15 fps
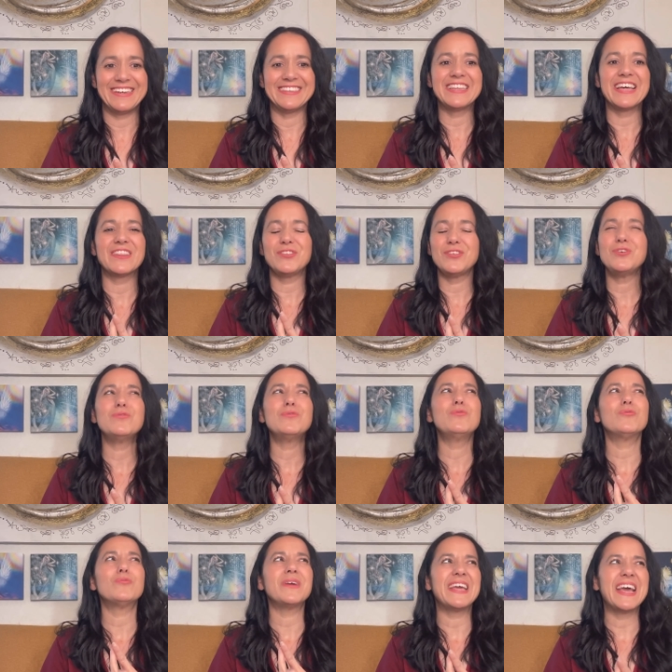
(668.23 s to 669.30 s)
that
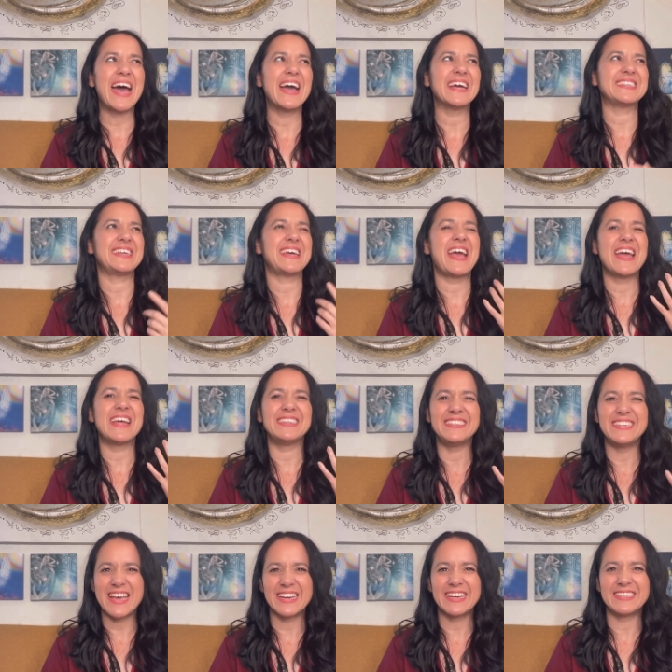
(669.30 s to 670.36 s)
you react
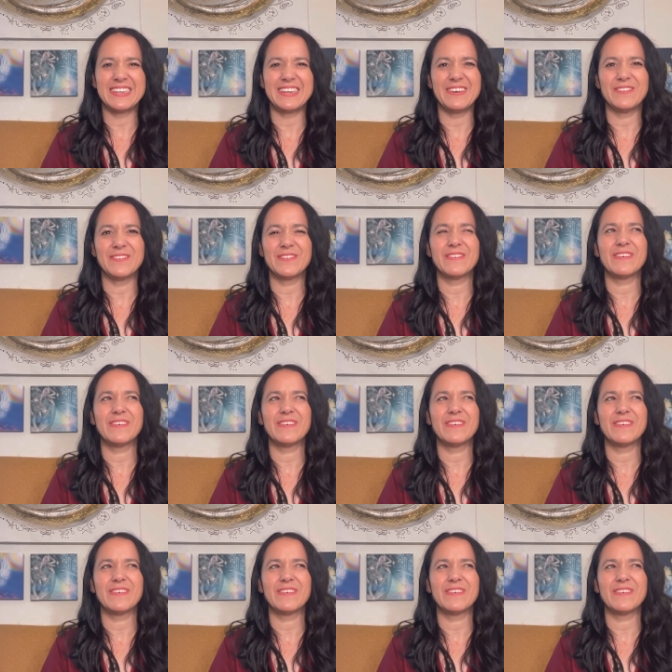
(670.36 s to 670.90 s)
negative,